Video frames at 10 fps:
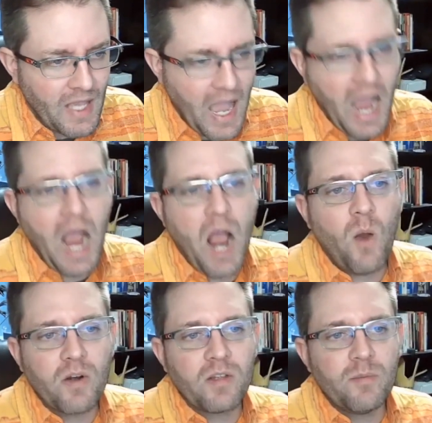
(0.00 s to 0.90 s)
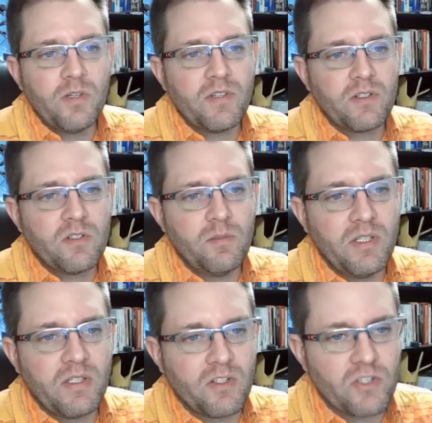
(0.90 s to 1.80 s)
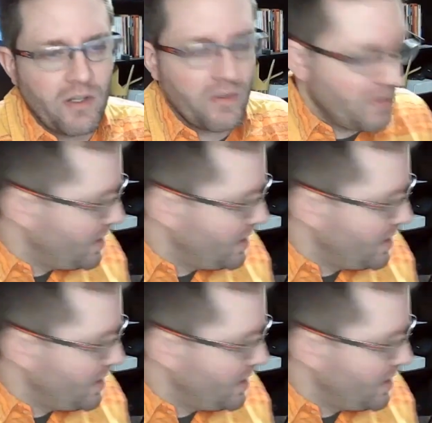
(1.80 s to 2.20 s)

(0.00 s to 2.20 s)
How are you moving 2 billion shares?